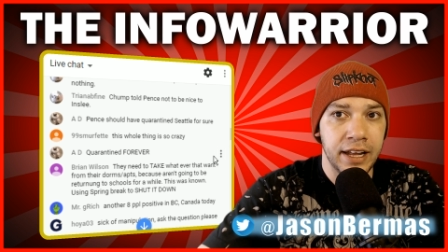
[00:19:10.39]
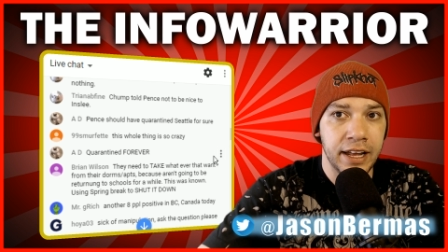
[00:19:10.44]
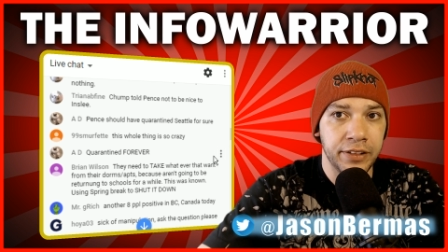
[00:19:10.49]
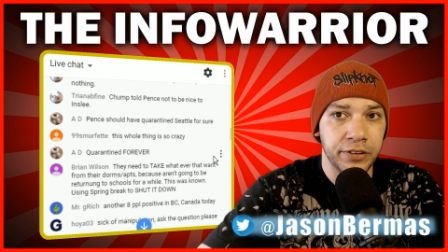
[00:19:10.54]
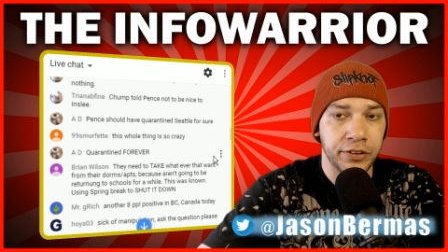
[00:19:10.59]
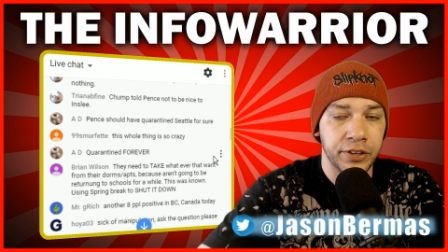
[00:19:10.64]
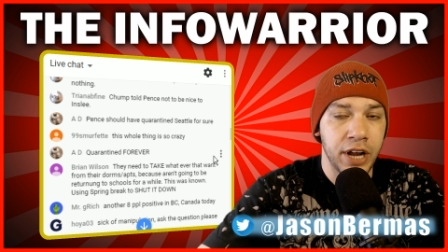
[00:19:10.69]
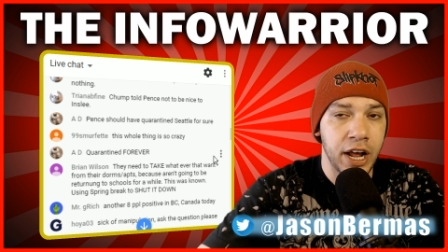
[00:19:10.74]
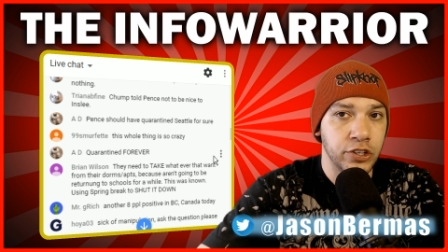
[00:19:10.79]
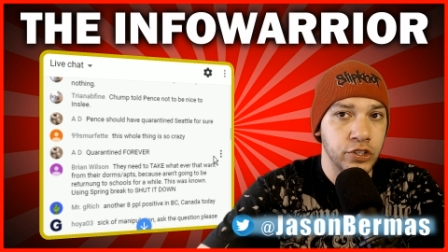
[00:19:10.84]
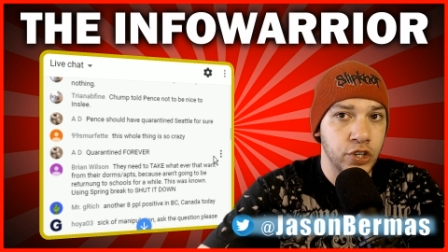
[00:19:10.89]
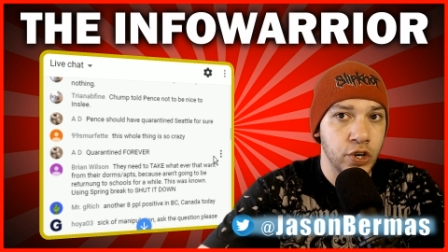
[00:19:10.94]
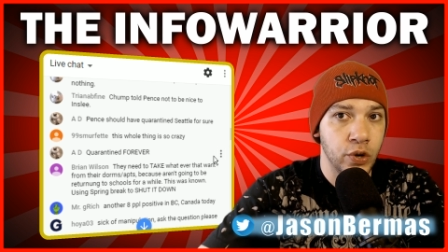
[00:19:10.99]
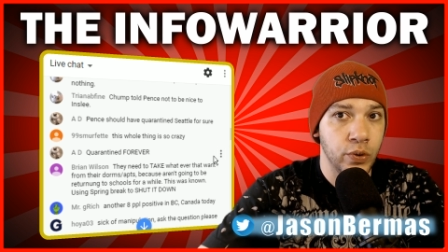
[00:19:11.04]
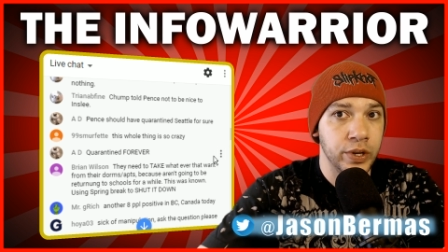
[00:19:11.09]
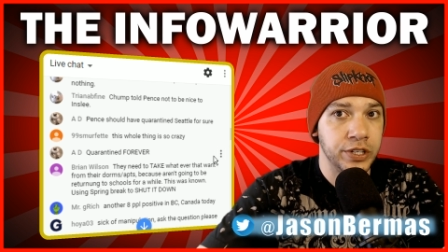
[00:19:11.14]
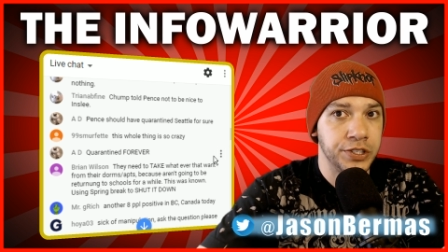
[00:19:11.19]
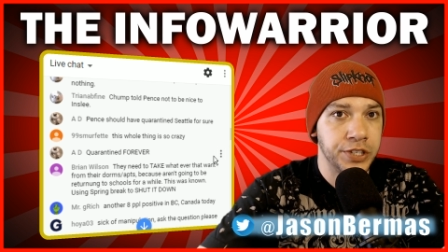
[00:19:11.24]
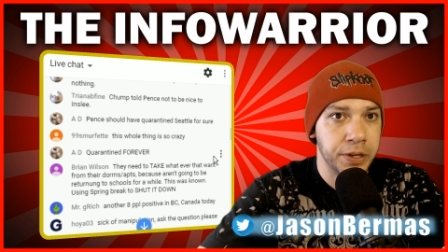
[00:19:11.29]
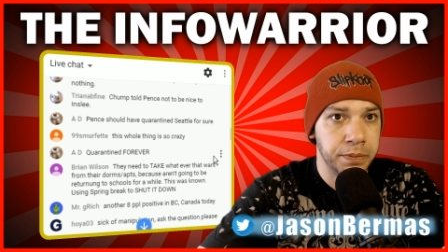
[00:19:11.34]
and they're not
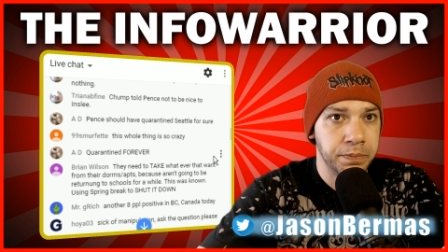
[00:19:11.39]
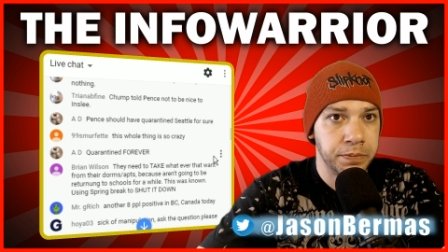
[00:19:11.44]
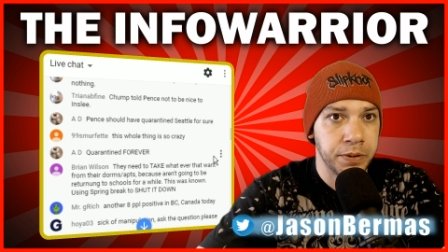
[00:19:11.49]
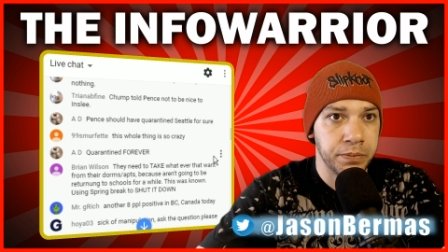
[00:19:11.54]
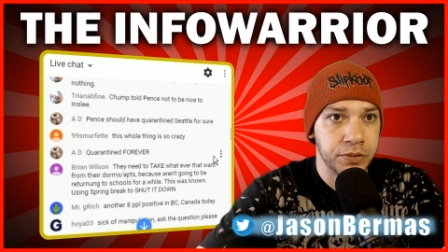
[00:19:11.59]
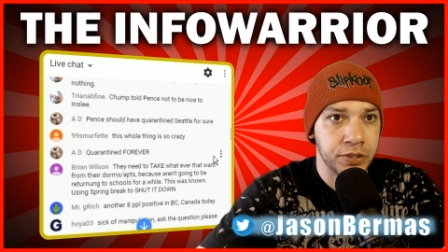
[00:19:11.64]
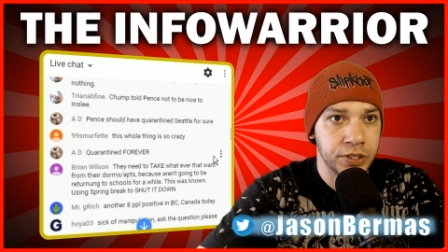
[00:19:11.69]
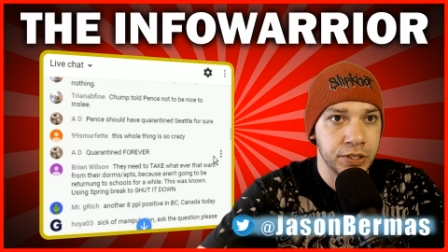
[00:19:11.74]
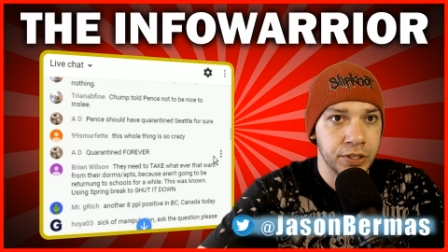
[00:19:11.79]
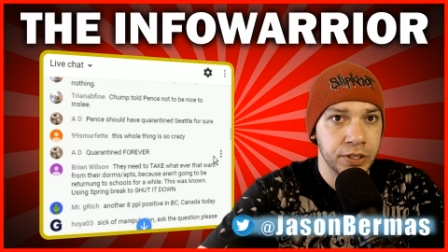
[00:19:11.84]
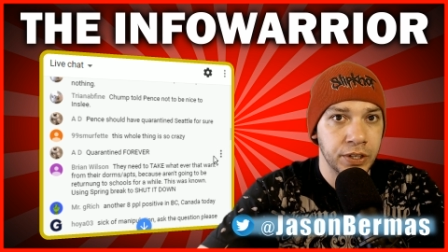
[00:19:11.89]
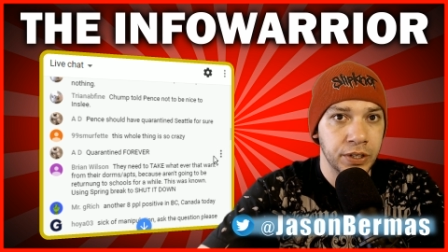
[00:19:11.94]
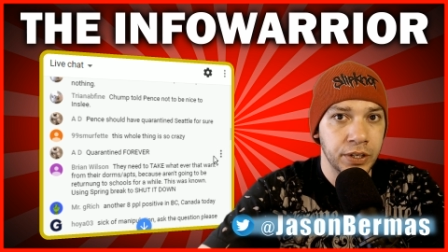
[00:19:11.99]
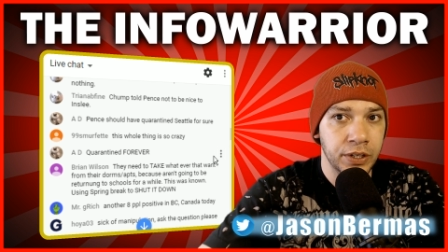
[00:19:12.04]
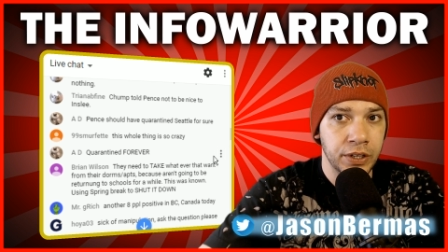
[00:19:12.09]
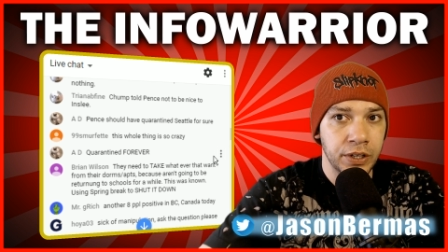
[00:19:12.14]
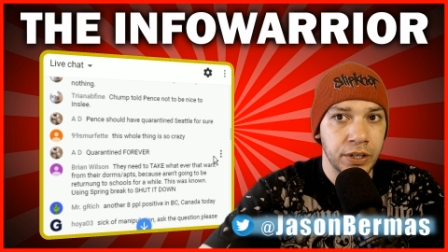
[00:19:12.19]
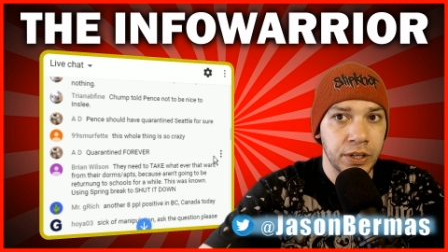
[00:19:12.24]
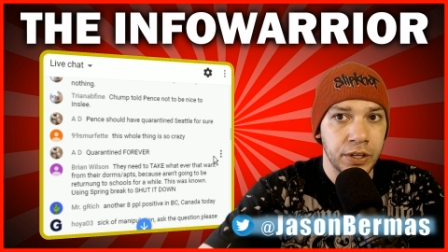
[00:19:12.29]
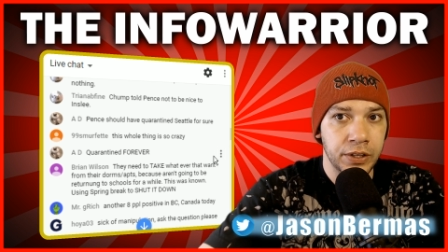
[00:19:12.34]
showing symptoms.
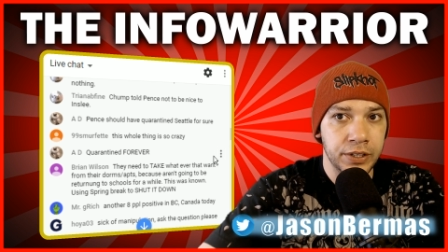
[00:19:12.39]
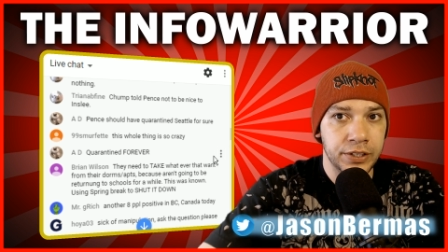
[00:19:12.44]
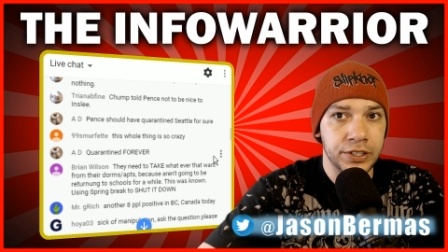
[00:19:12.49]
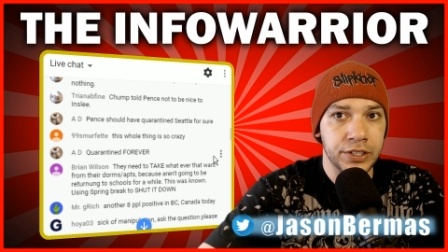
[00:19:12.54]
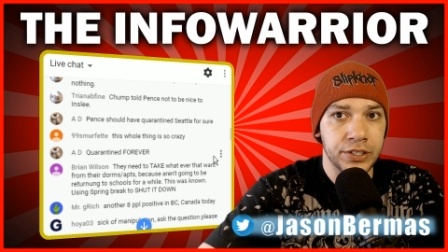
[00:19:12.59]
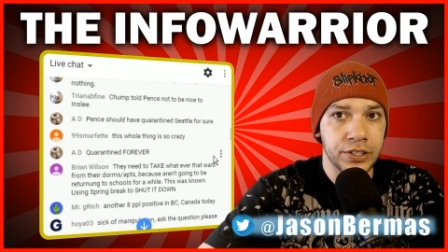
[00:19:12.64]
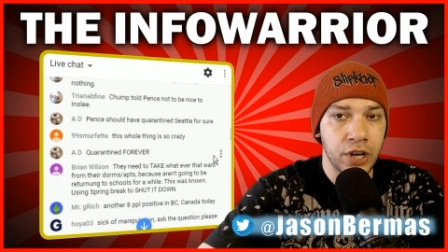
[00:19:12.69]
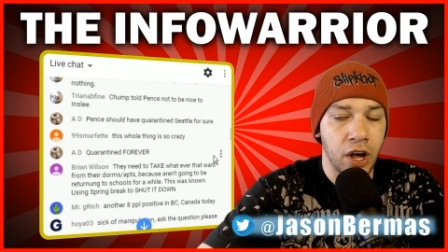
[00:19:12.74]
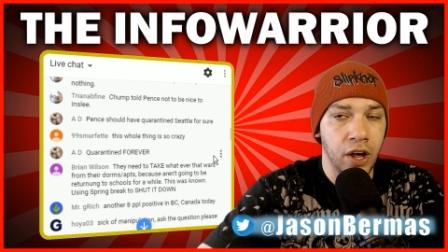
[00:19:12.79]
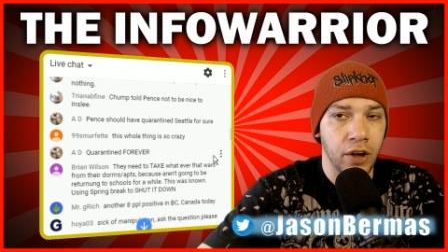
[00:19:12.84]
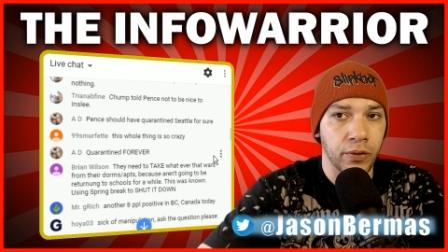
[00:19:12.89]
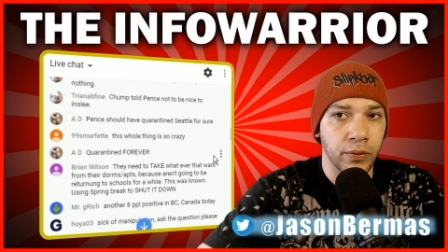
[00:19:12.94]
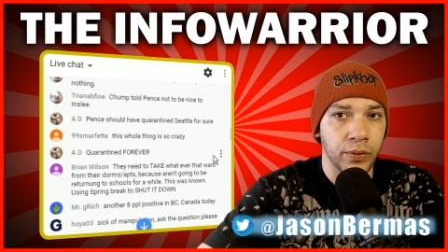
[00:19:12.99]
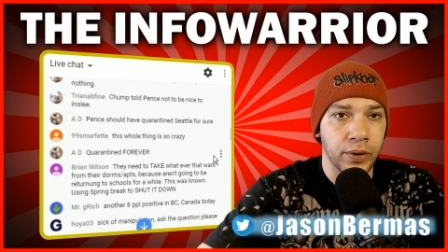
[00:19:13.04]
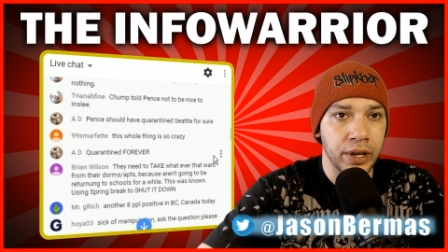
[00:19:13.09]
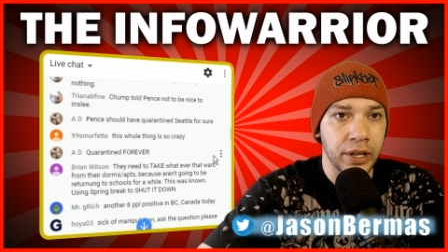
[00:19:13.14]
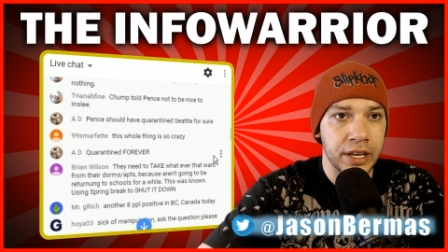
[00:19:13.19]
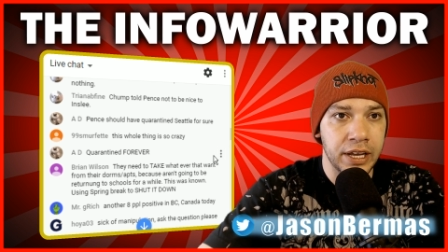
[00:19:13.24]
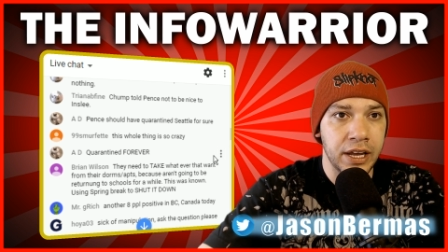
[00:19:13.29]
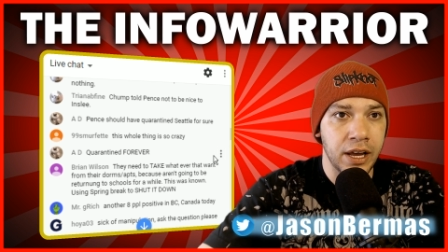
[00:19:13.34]
This is all
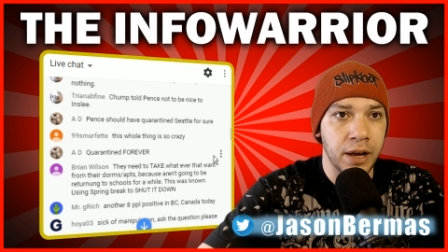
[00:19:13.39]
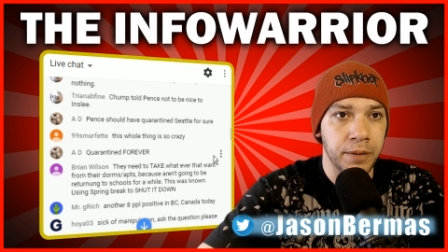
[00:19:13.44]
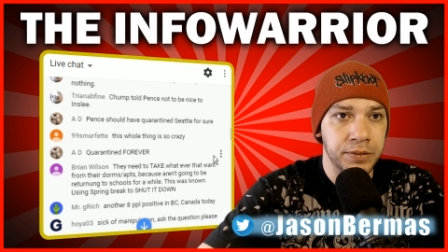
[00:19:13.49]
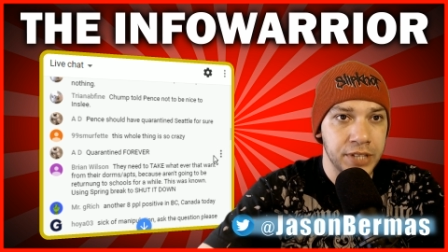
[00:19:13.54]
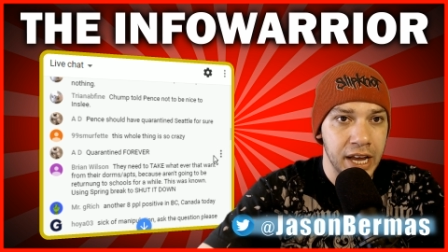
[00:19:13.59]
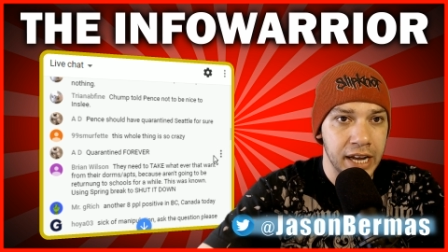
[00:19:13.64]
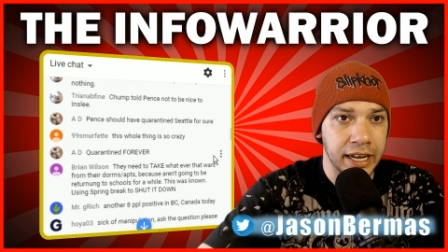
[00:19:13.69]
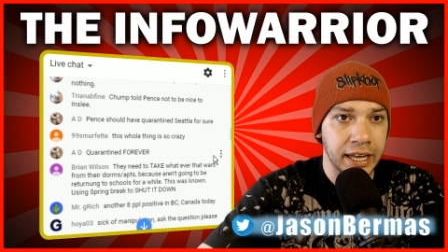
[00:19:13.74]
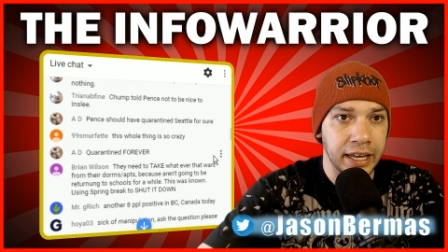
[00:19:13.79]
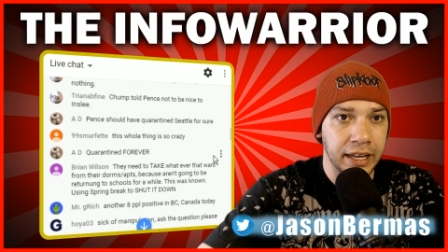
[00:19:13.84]
really upsetting.